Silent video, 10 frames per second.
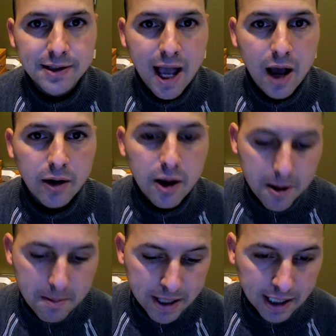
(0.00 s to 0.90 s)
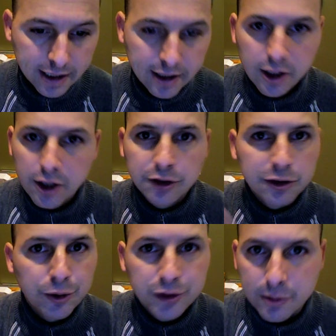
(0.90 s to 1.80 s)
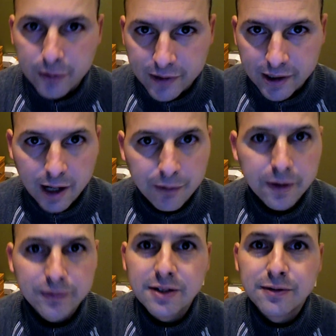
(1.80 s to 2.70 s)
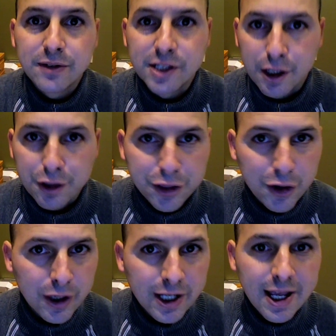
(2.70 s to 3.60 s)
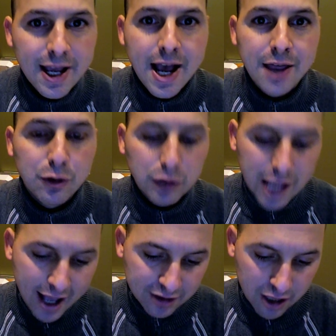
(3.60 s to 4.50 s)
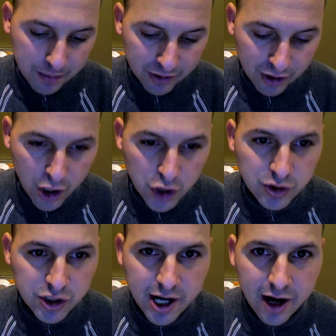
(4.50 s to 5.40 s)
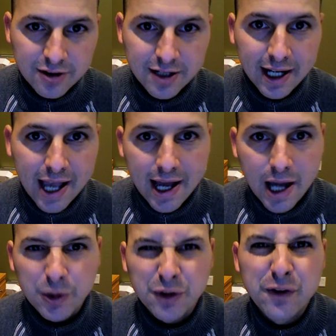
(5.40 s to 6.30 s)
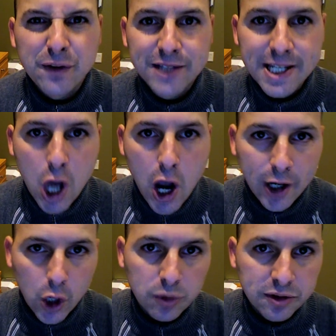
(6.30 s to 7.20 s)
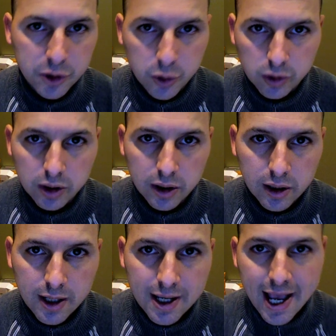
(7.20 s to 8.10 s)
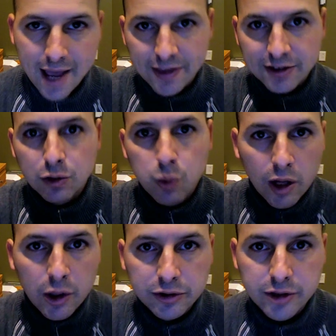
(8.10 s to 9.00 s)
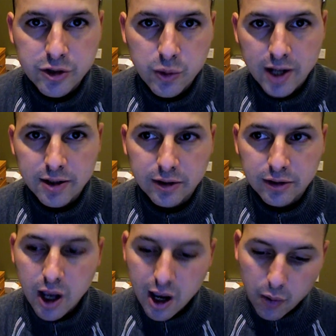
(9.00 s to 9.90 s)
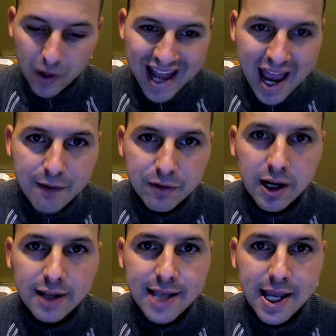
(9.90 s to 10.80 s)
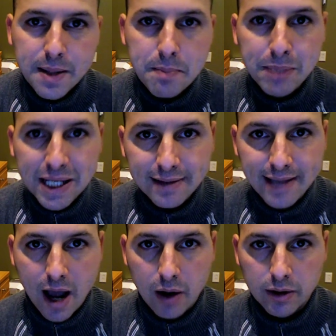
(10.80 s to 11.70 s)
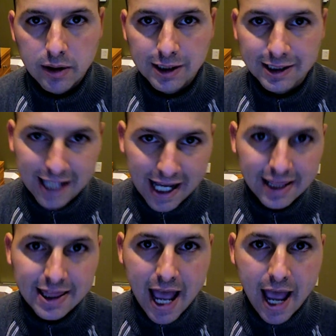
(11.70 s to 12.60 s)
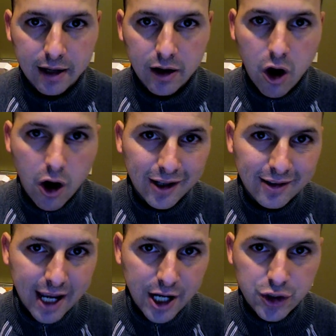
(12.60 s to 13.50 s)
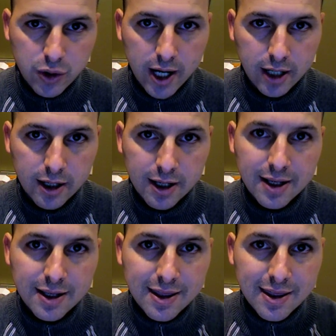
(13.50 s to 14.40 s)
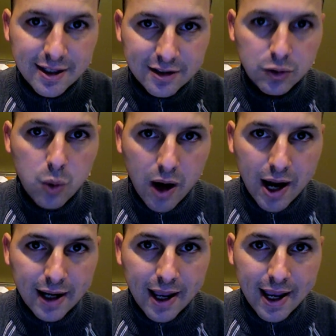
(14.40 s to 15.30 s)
down immediately. Sold some at 59.50s, 59.30. And the last couple of hundred shares that I got out of was 59.02. And this is one of those situations. Whenever I take a beat down like that on a day trade, this is where I